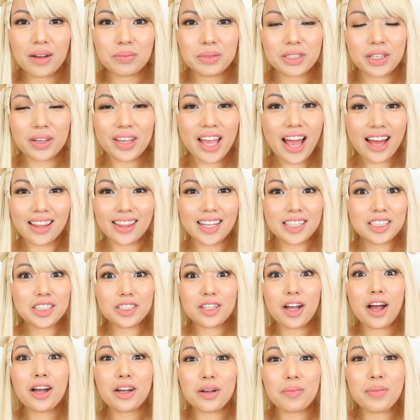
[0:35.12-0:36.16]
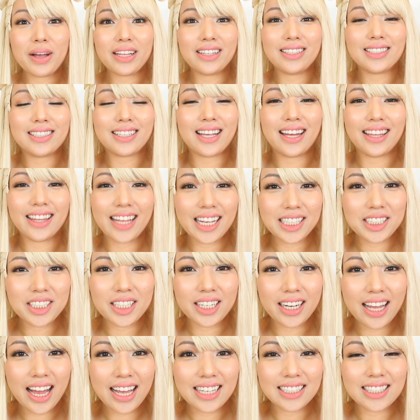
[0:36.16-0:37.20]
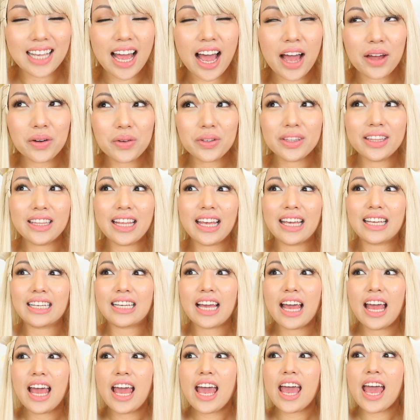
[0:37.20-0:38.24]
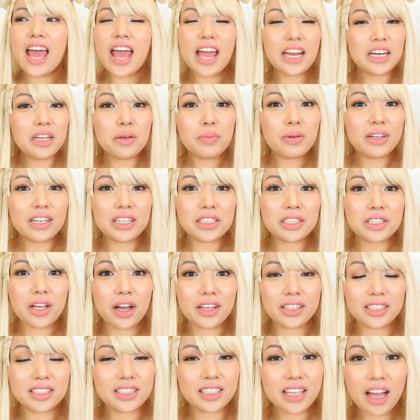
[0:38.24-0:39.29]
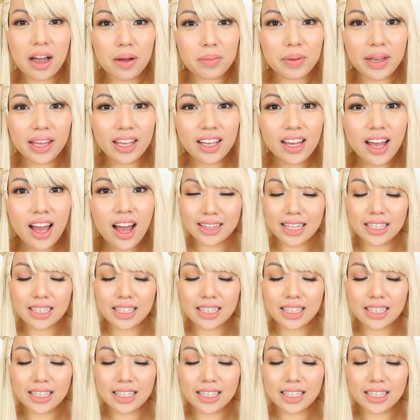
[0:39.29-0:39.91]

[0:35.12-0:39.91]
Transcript: So yeah, let's talk about this collection, guys. I don't think anybody saw this coming.